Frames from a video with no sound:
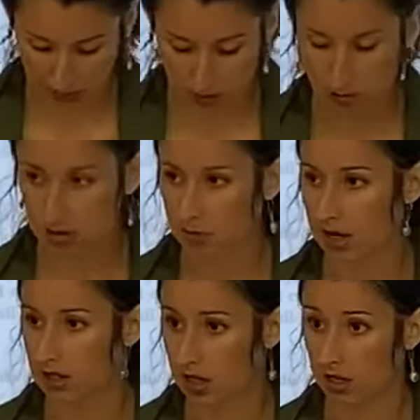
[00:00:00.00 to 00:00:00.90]
What do we do
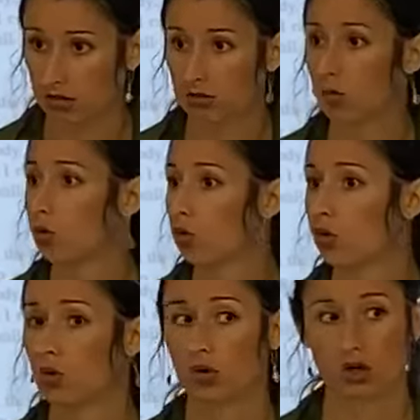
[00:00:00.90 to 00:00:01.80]
about B?
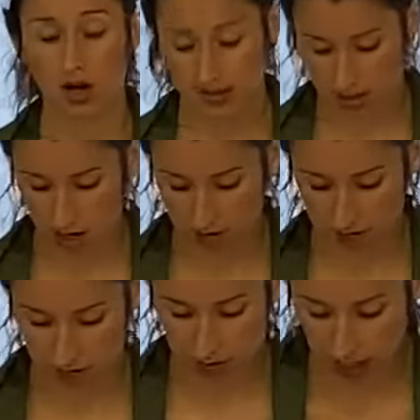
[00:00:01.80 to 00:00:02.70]
Cross it out.
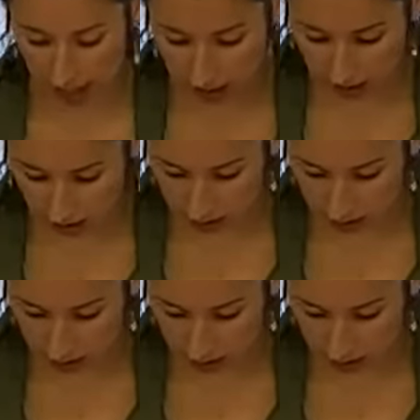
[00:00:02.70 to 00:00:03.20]
Okay,